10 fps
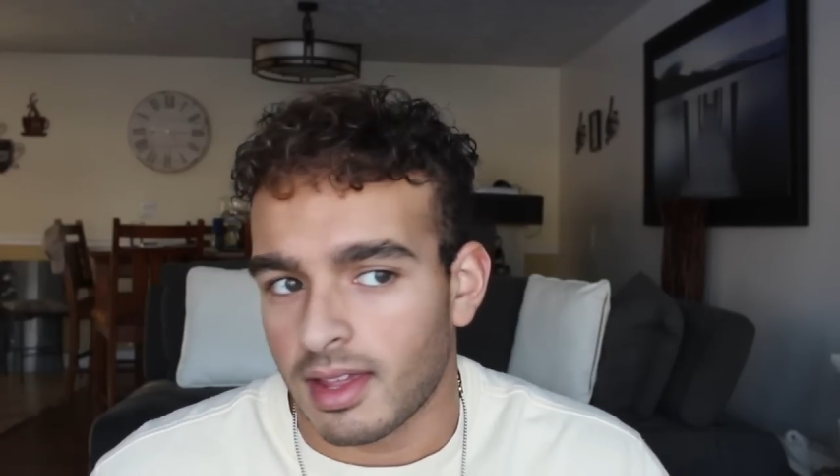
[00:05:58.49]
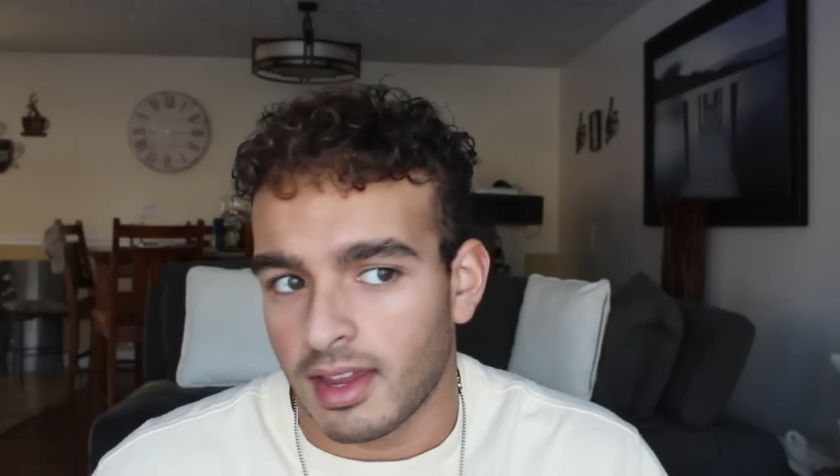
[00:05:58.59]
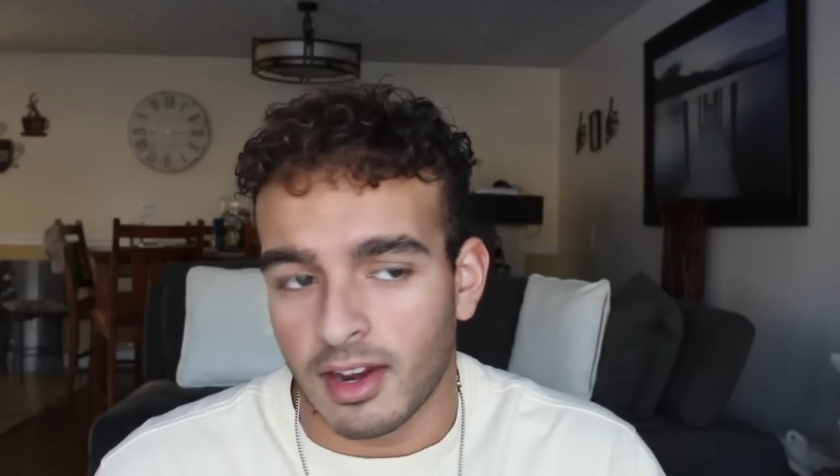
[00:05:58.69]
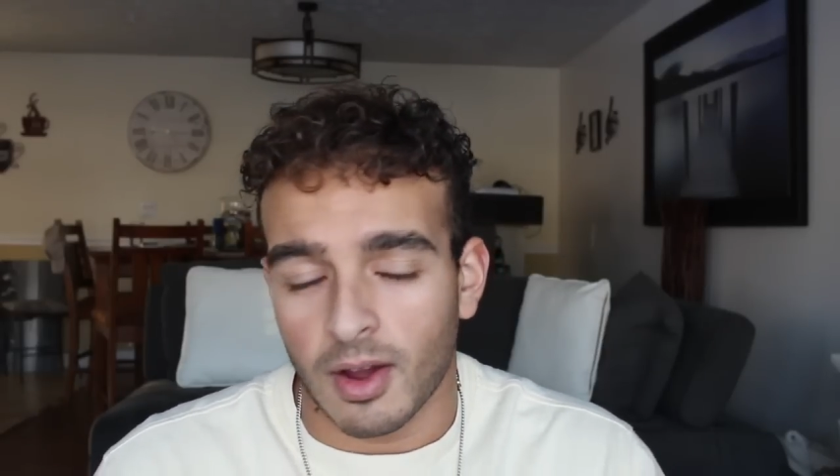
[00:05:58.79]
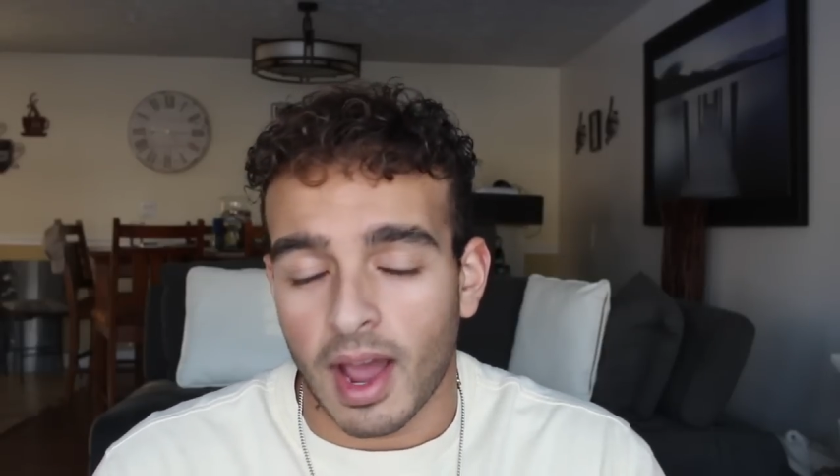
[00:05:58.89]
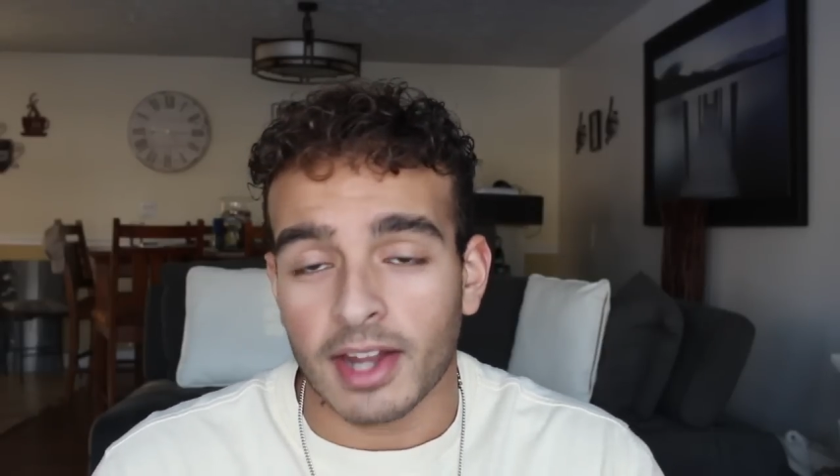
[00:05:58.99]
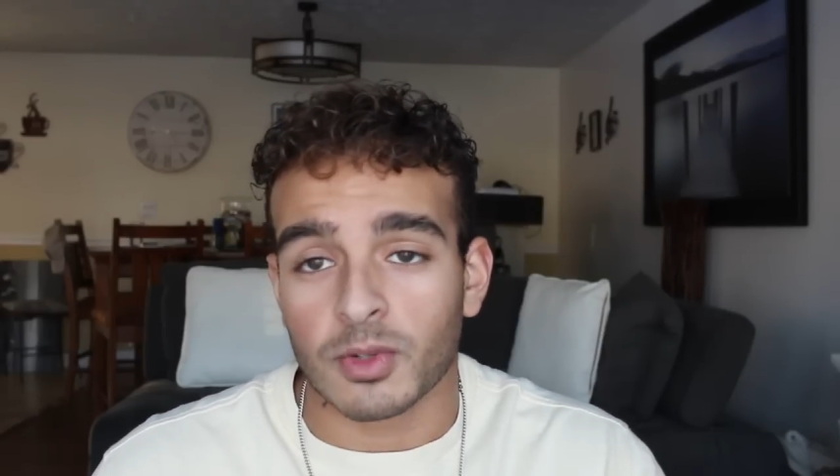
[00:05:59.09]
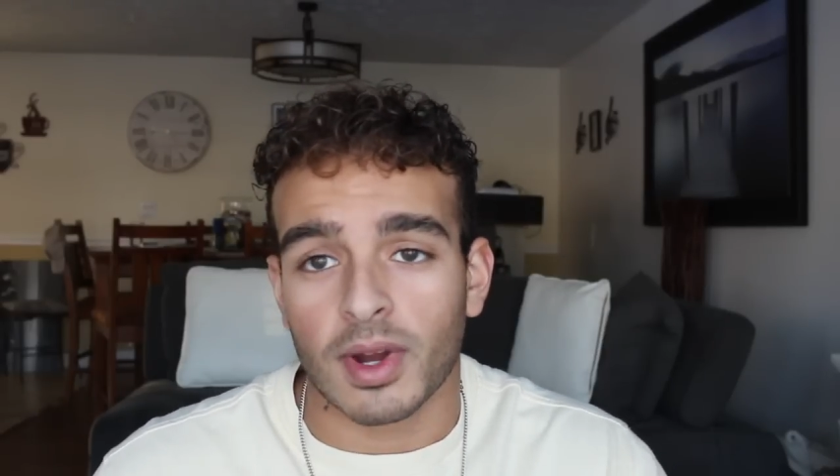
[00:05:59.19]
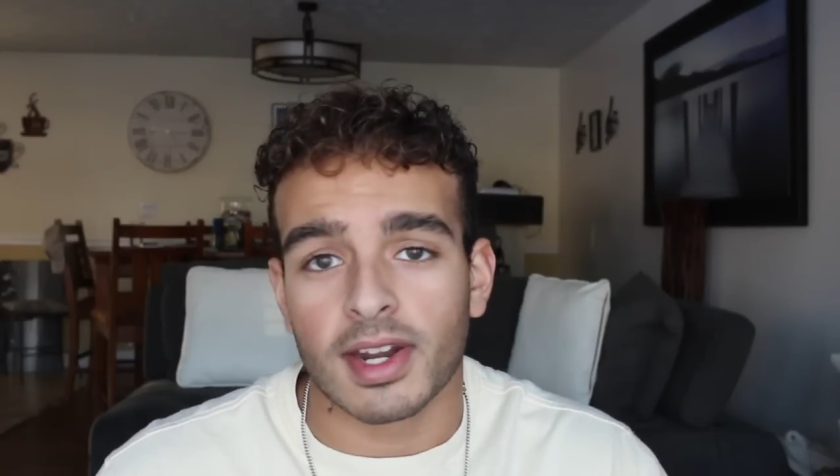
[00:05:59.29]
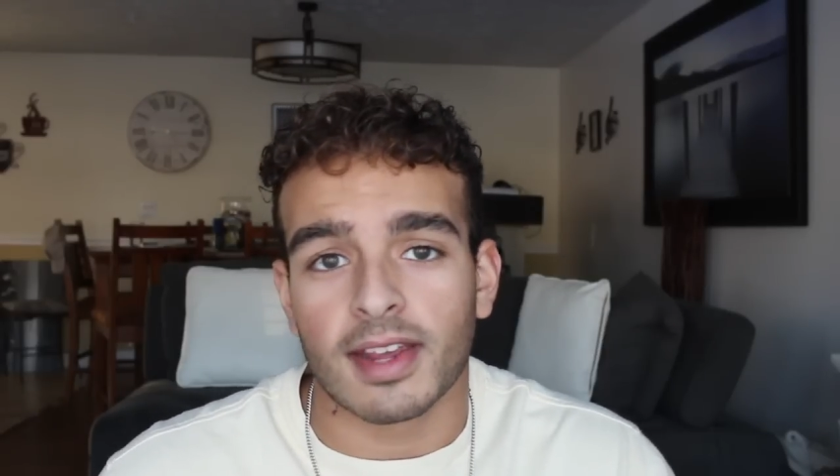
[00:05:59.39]
you know, I
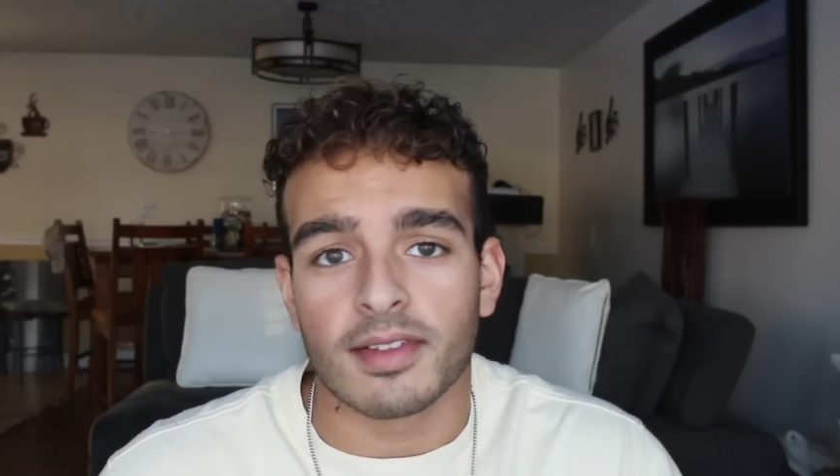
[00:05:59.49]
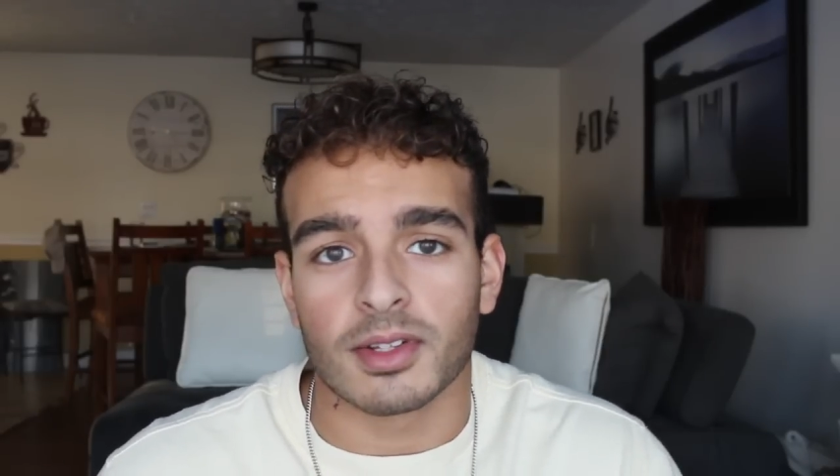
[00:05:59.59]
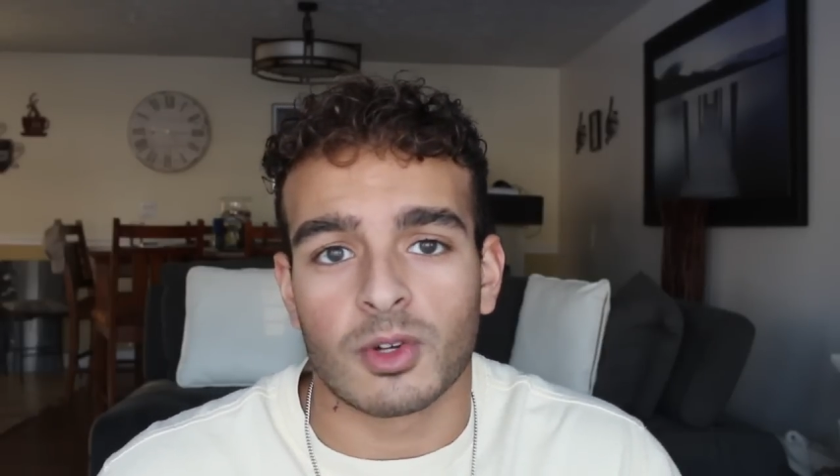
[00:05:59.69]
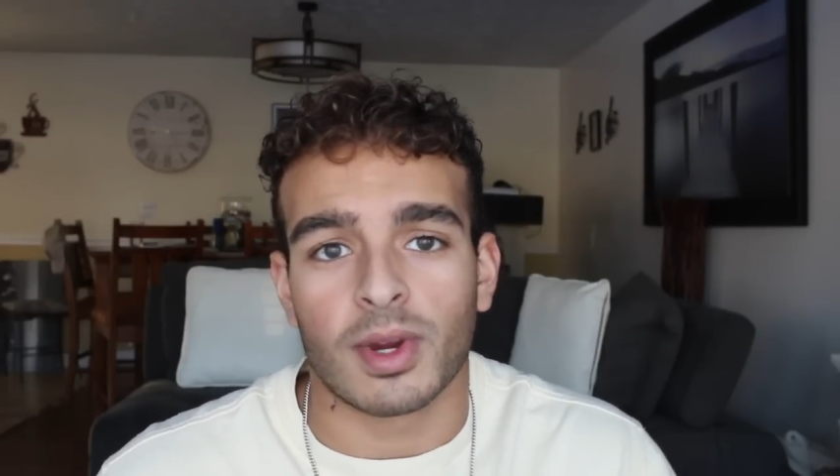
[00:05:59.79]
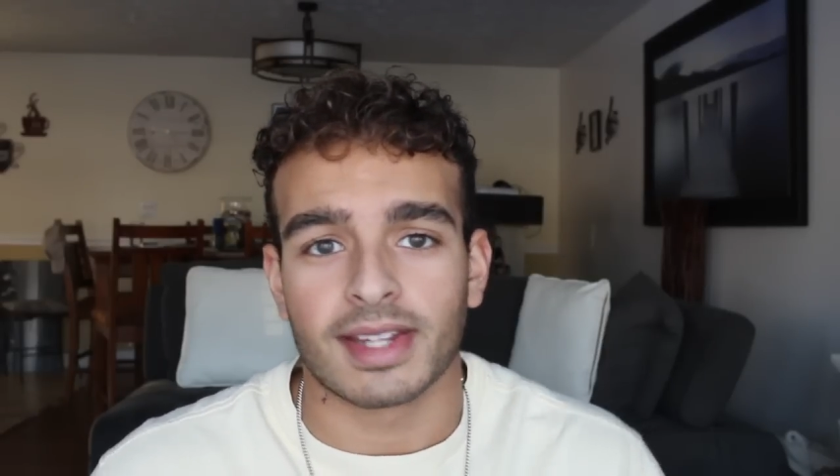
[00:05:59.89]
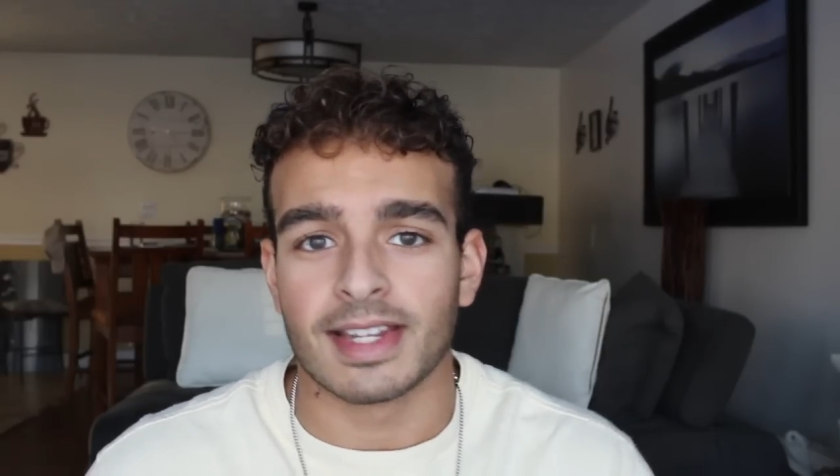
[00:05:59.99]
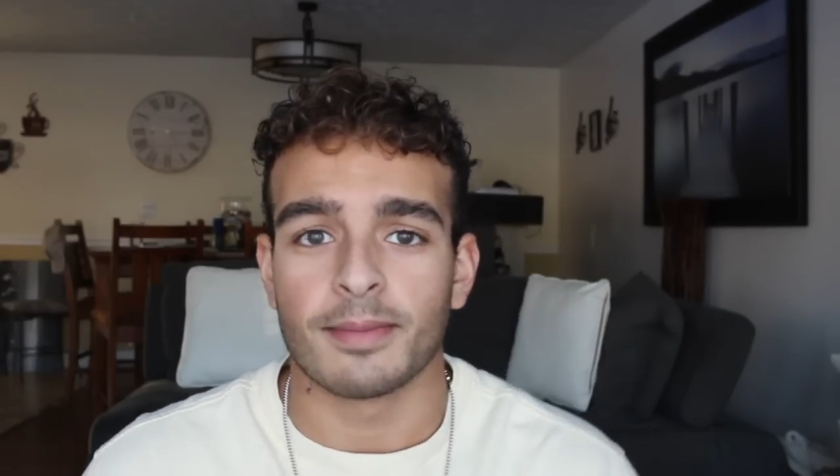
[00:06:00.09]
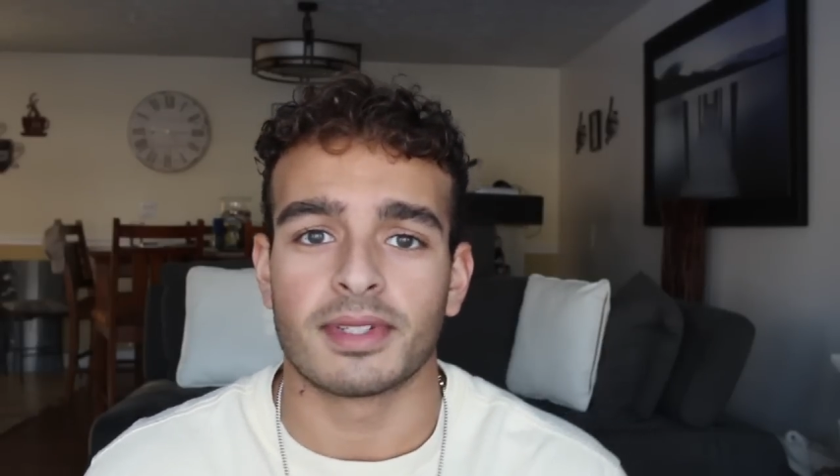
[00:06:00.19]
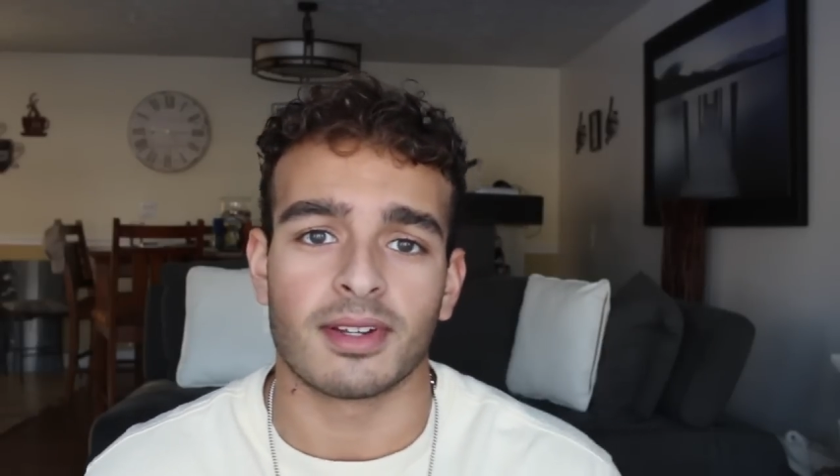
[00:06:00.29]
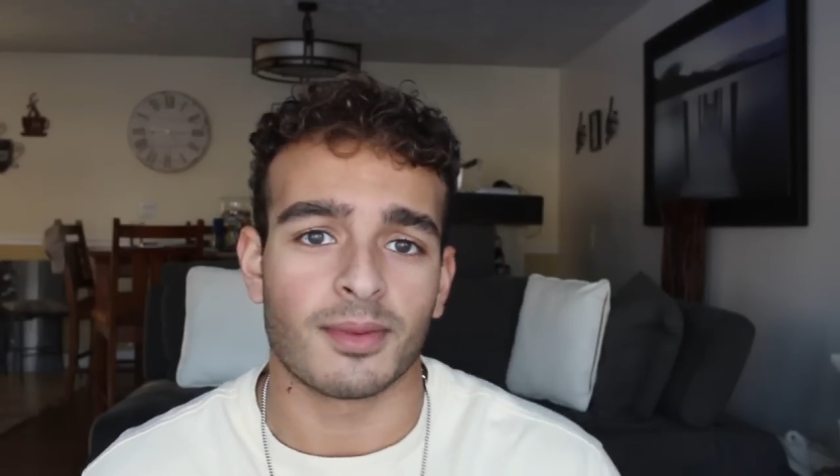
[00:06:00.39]
just wanted to give those quick
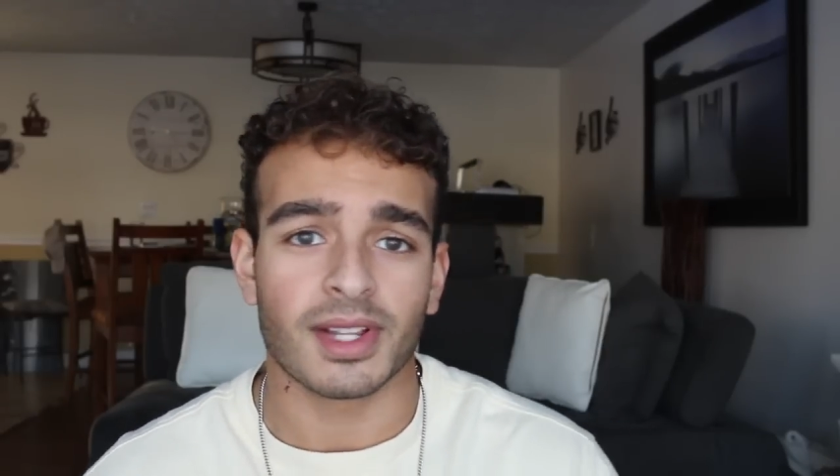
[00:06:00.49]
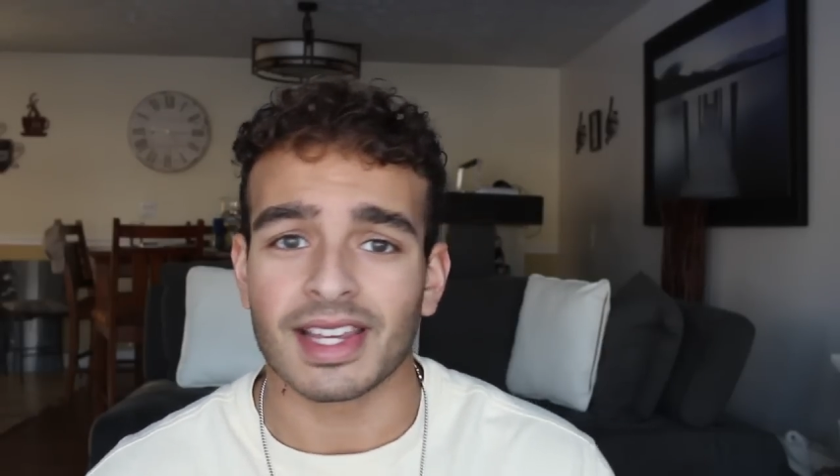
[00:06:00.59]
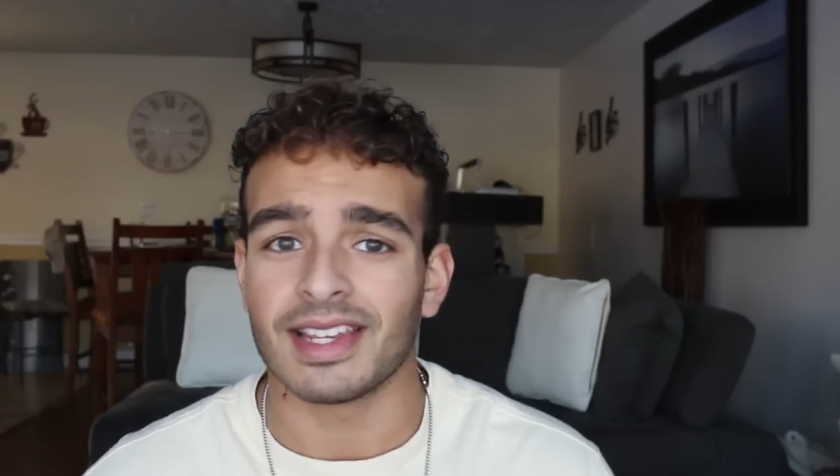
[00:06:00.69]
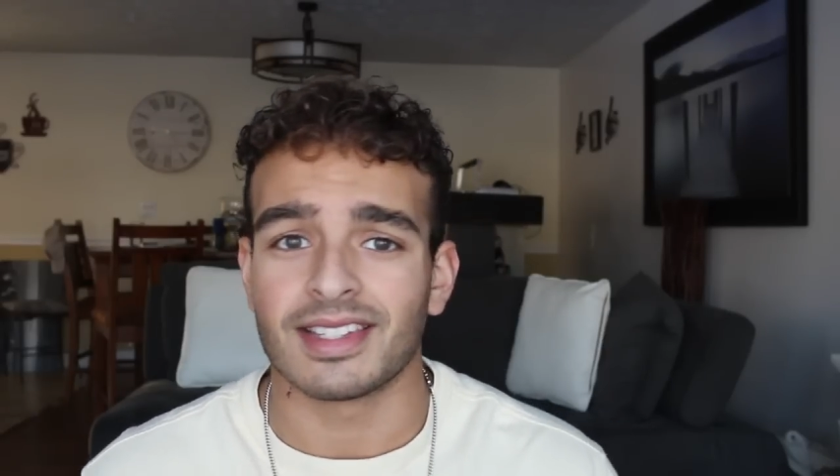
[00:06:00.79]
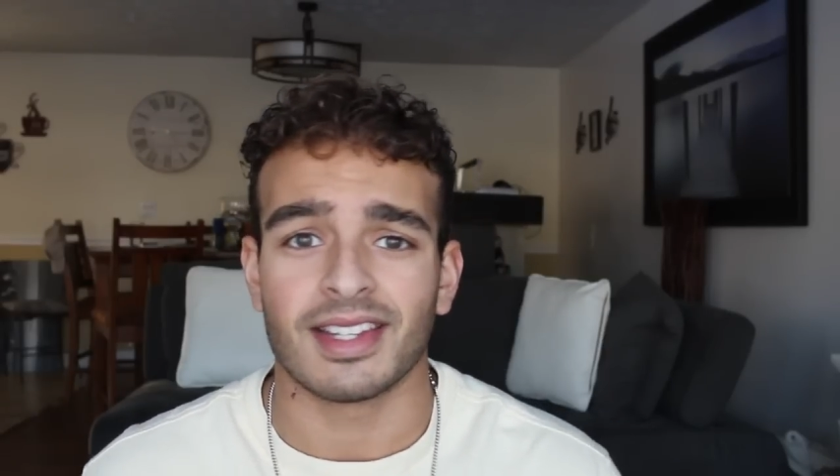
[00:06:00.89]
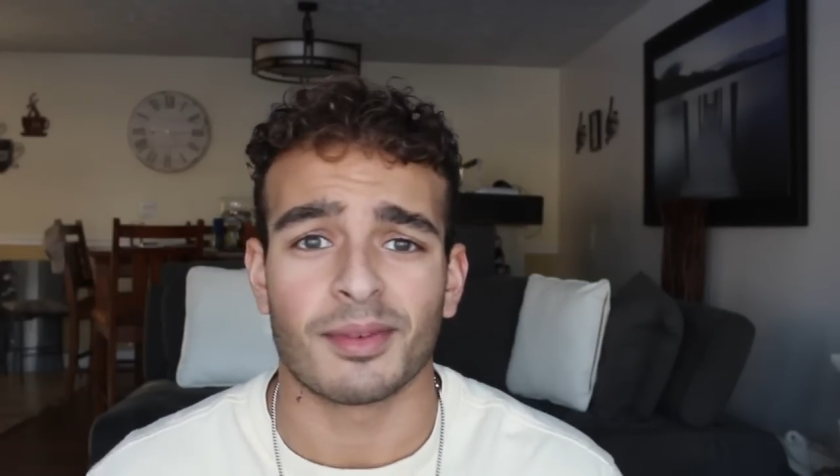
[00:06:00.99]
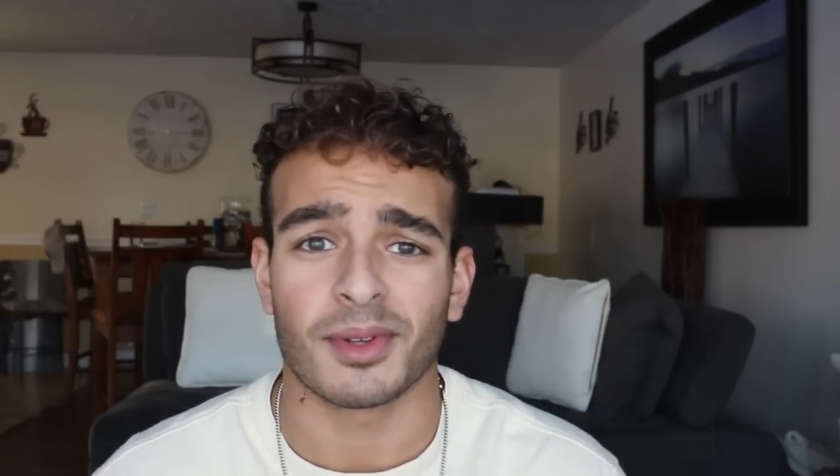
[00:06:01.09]
tips. They're really easy, they're